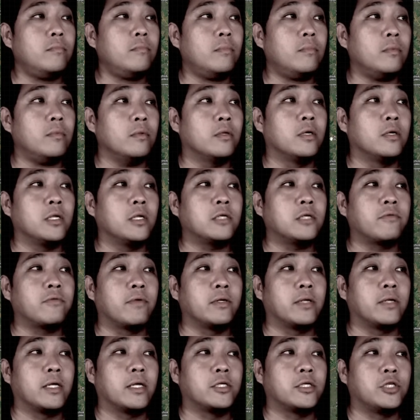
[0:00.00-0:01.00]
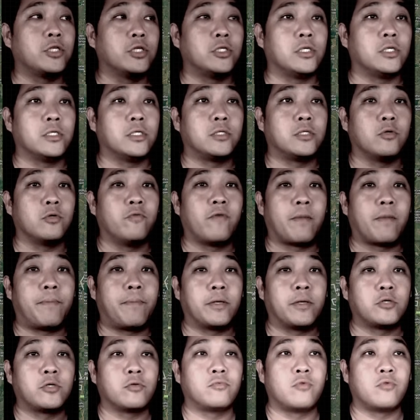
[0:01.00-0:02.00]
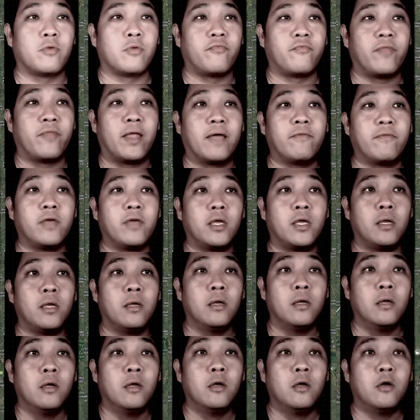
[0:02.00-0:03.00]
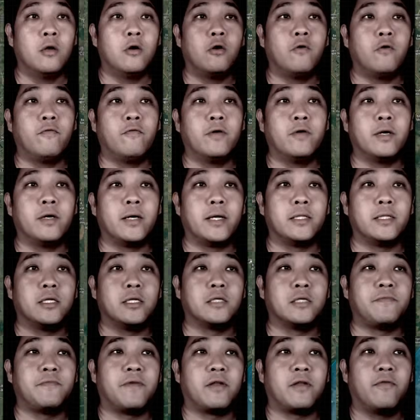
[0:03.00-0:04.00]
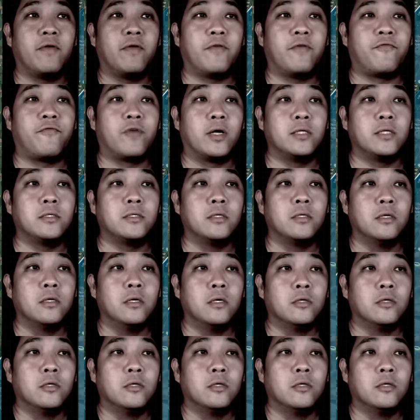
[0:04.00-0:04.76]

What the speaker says: The next front line change is over at Petrov-Trevneve, over at the Svatove front.